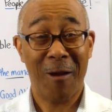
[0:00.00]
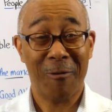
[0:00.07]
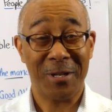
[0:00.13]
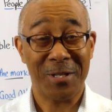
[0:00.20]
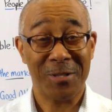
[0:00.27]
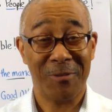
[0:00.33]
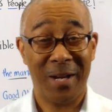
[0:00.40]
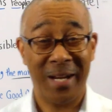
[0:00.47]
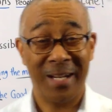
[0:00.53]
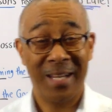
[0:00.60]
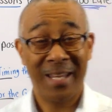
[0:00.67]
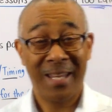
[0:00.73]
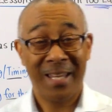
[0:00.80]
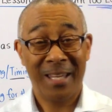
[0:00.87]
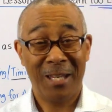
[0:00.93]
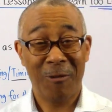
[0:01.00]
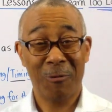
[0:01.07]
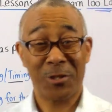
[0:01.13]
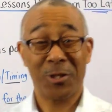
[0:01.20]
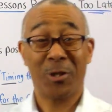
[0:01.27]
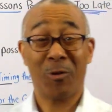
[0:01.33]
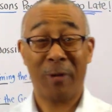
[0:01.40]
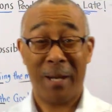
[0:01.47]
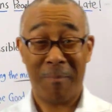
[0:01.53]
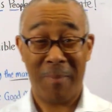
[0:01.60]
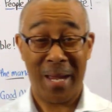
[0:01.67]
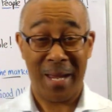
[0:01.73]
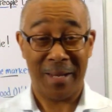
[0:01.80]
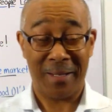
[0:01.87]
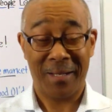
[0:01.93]
Harris, right? He was a
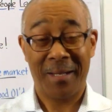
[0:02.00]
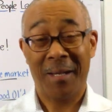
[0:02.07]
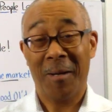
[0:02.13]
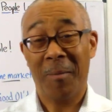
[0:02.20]
great man.